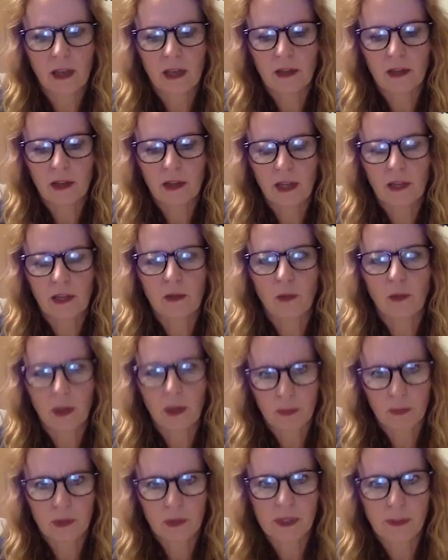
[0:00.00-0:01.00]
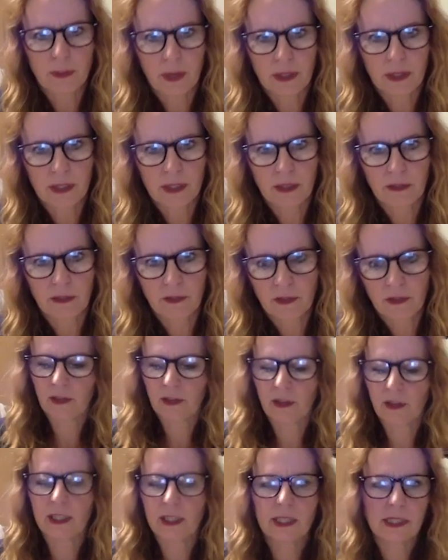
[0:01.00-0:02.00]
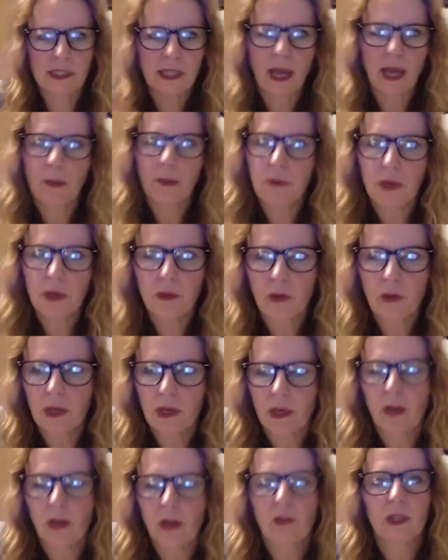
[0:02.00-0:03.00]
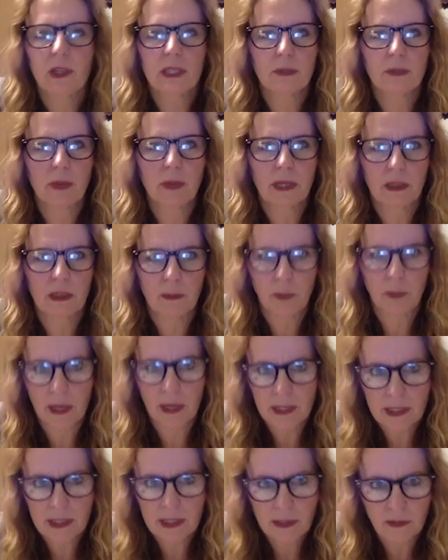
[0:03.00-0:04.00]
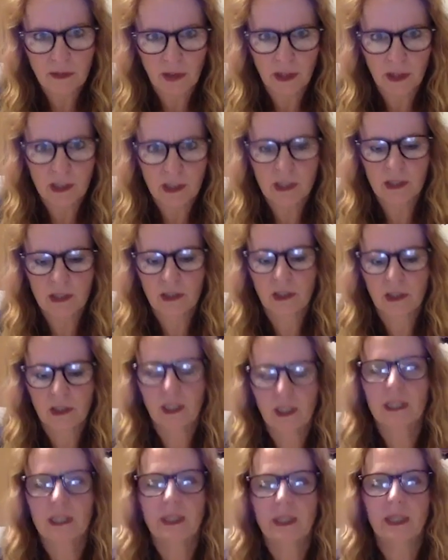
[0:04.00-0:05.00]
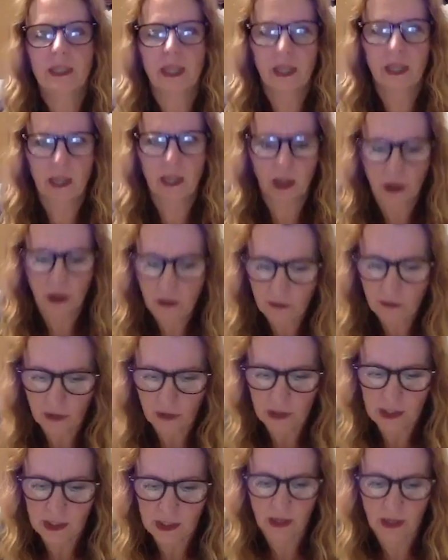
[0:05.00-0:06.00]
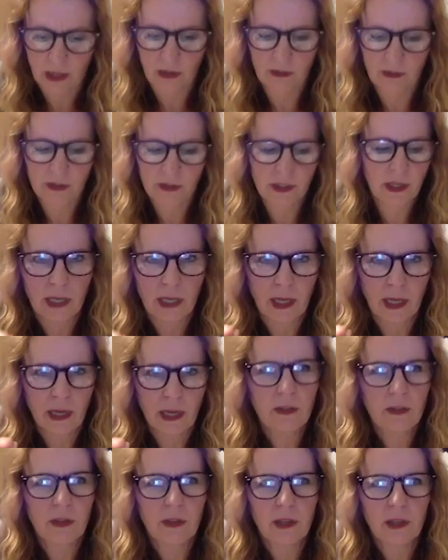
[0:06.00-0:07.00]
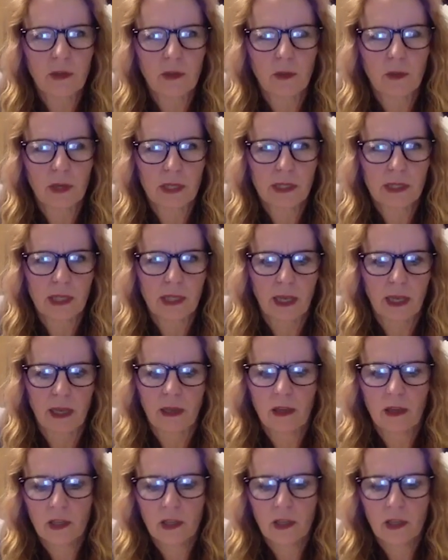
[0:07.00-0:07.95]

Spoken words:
in the right perspective. This is happening right now. Let's make the best of it. Let's take care of ourselves. Anything you want to say,